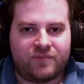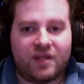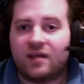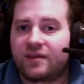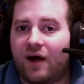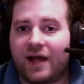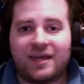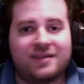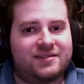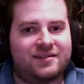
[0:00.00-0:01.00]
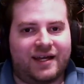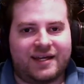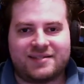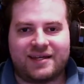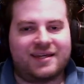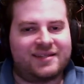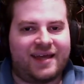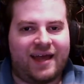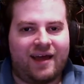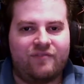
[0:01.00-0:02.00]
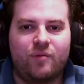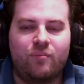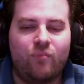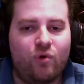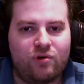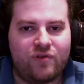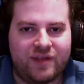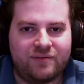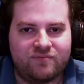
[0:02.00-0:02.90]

Now I get to, I guess I get to have them more than